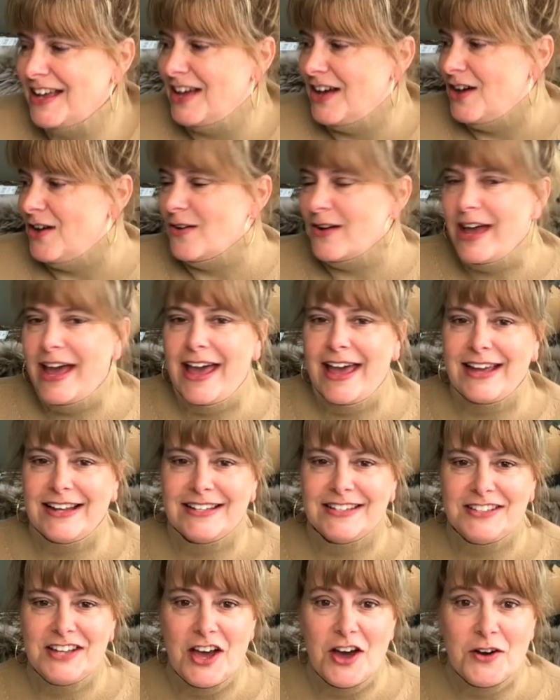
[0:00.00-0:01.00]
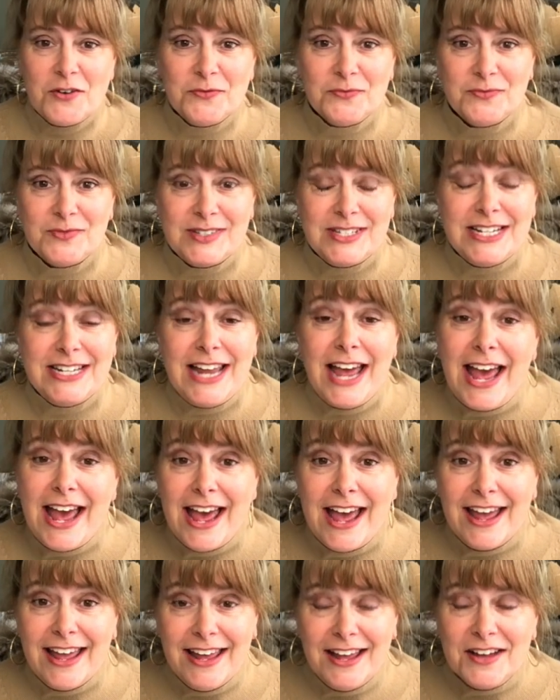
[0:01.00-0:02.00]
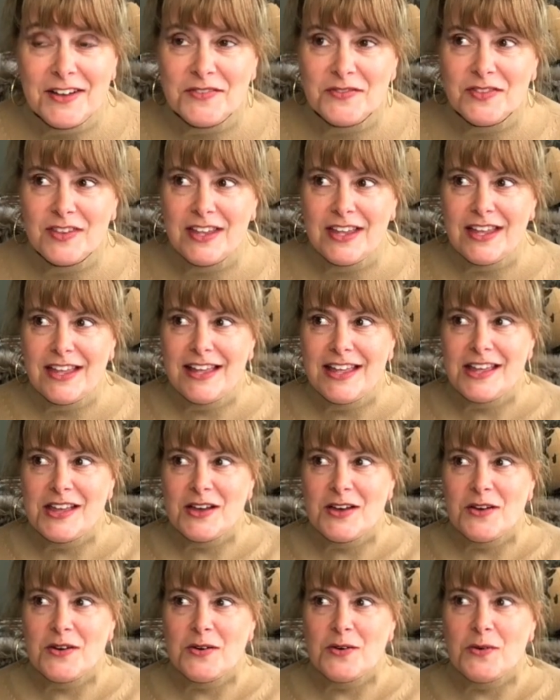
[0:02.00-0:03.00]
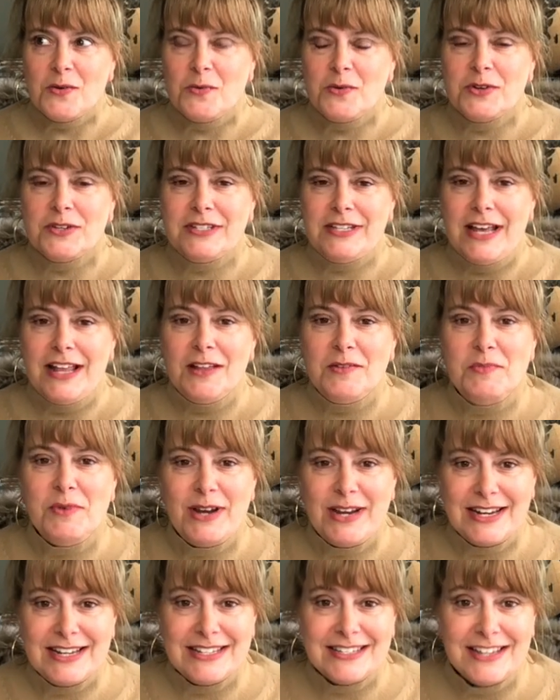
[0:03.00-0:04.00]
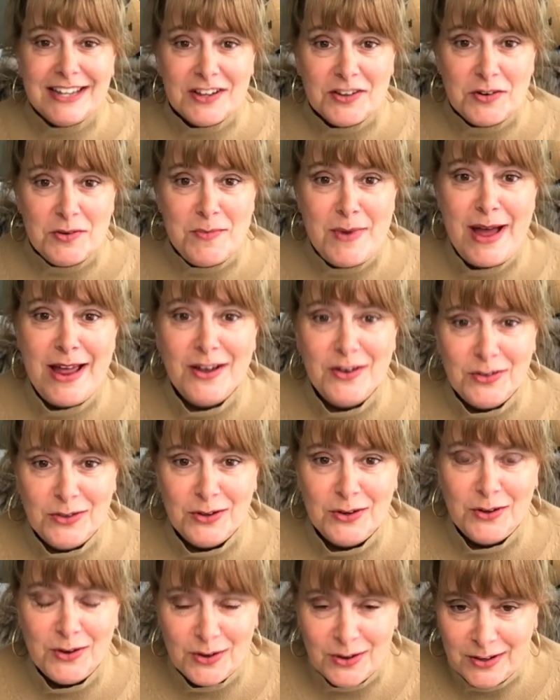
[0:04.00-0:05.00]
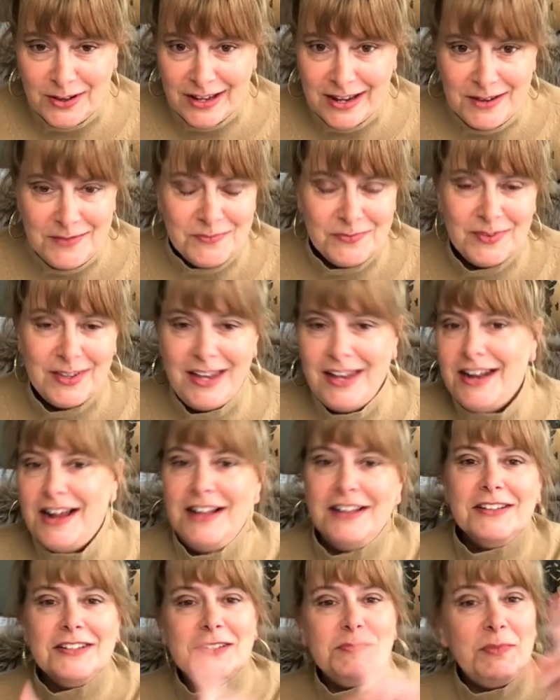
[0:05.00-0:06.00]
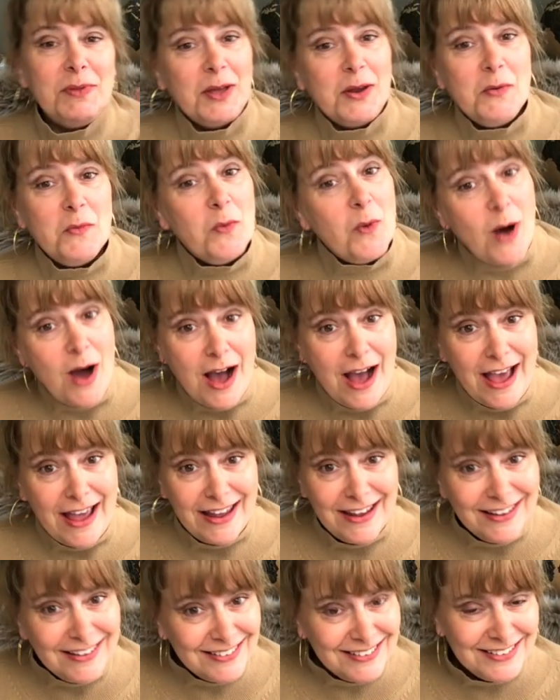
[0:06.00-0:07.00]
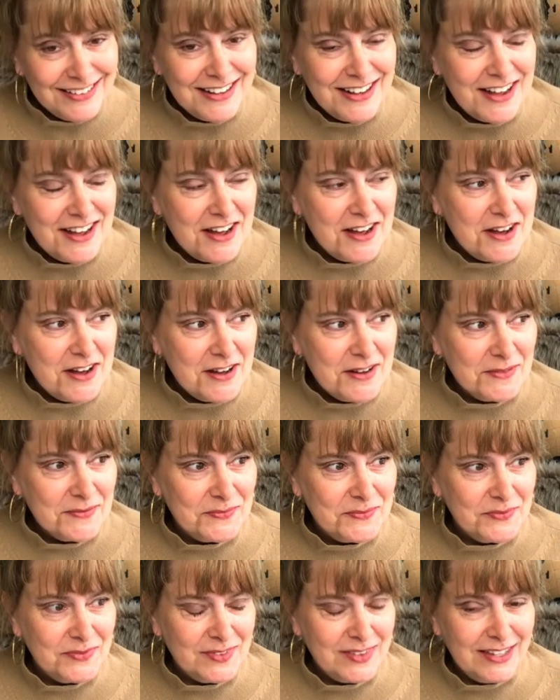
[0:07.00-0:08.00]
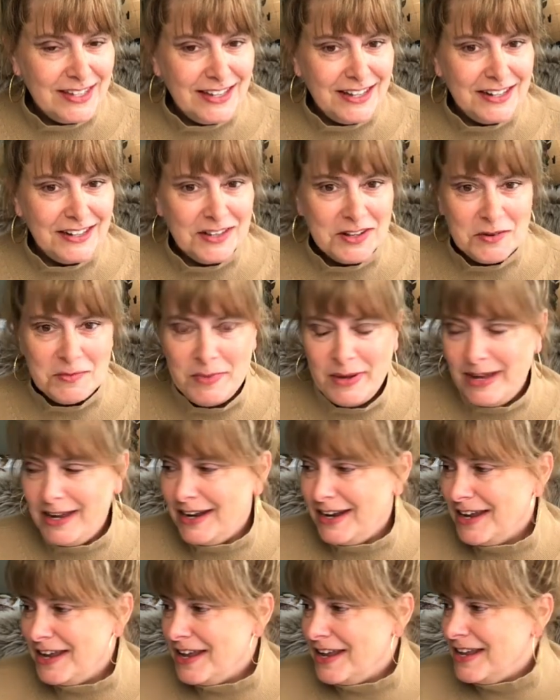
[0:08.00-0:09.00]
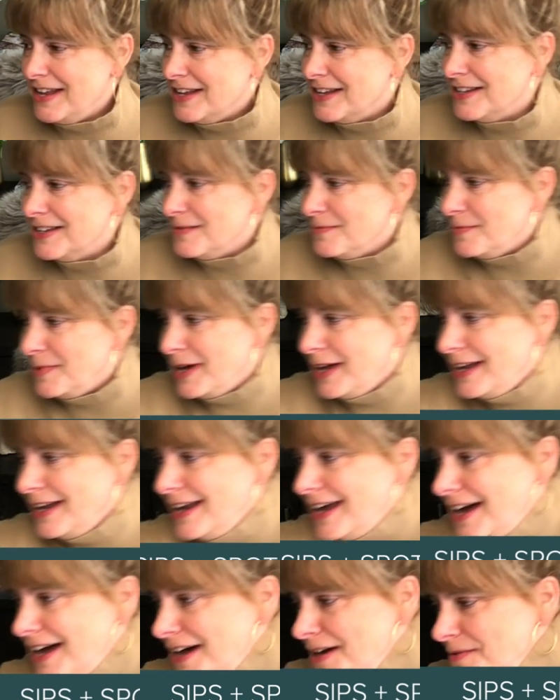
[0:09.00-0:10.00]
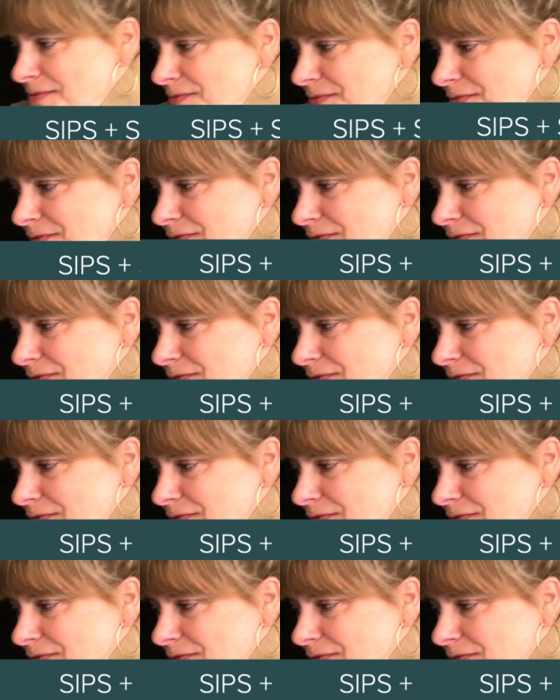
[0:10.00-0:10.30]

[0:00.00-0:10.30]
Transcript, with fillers: Okay, so today we're celebrating Cinco de Mayo a little early, and I'll explain why um, in a little bit. But um,